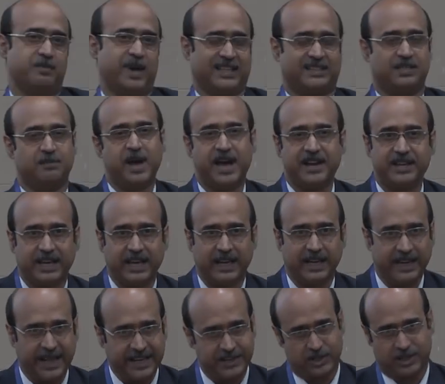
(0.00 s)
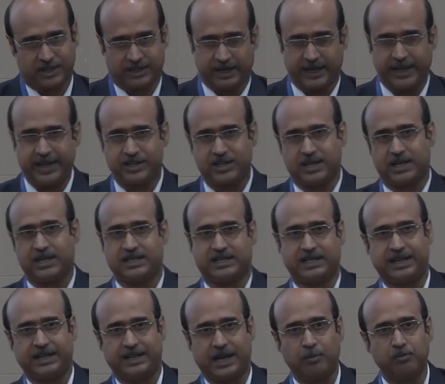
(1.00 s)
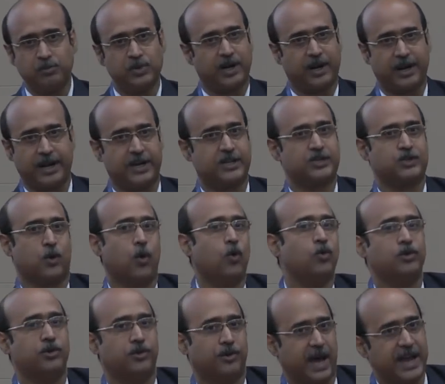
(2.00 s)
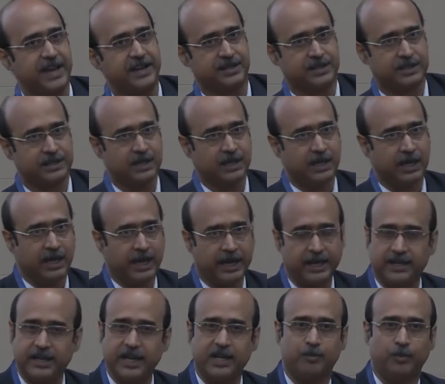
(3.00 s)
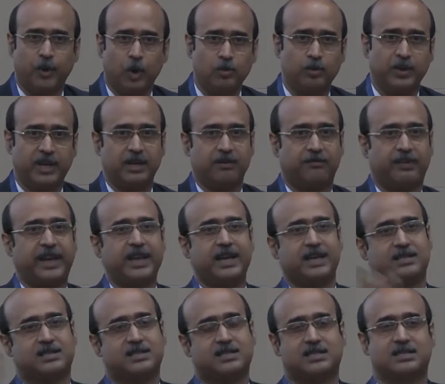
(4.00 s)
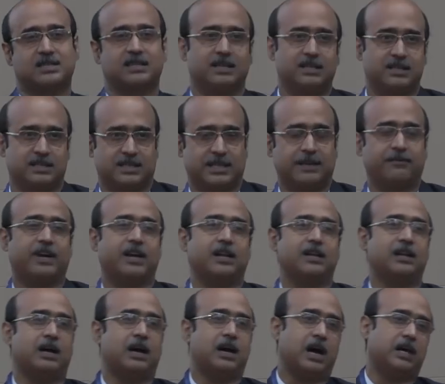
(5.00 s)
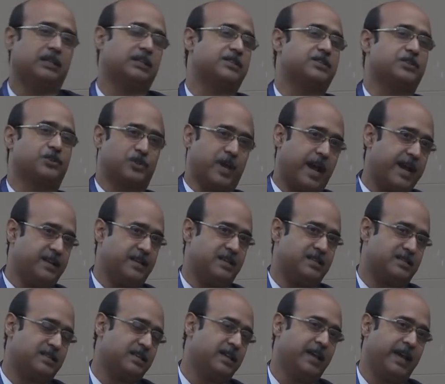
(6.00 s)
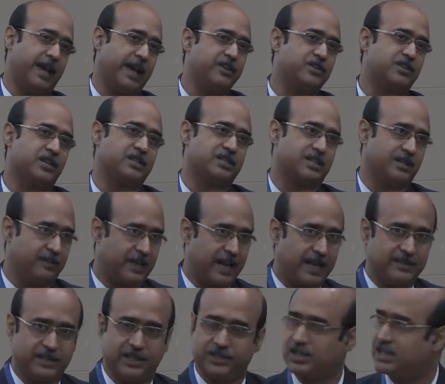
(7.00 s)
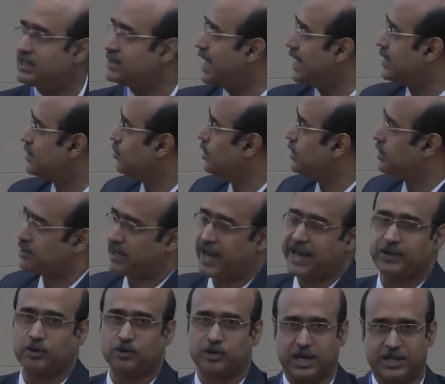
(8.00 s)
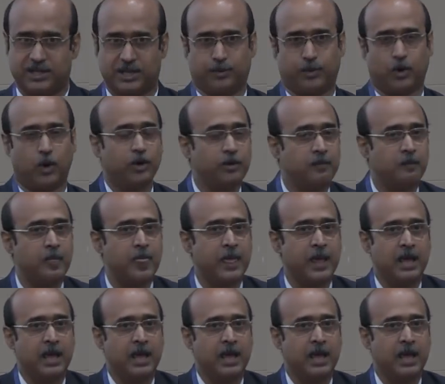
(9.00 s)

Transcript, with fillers: mathematical nature, the nature as a number in its own right. It did bloom in various, several other societies, ancient civilizations, as we'll try to touch upon.